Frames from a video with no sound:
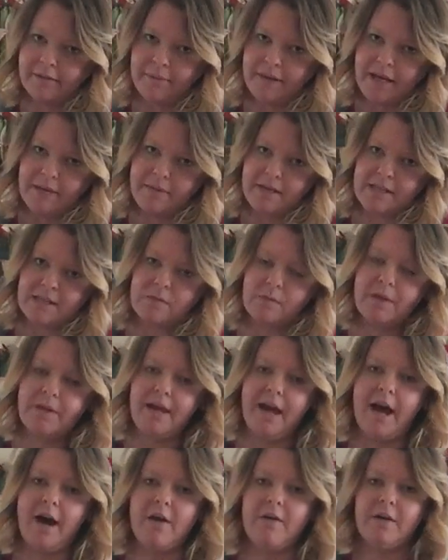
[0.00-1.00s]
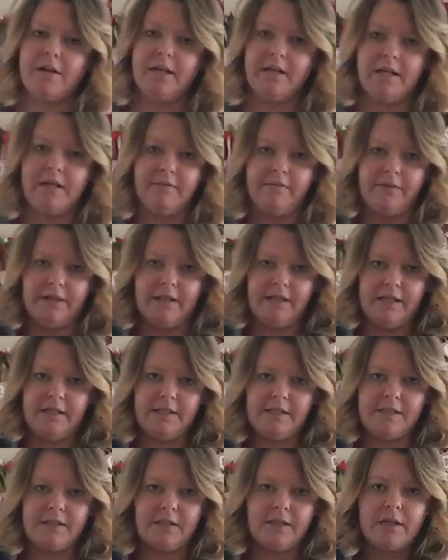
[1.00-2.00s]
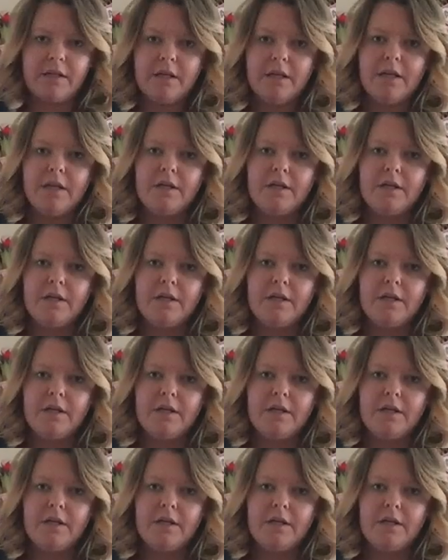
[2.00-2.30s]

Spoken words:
babies without an infant insert.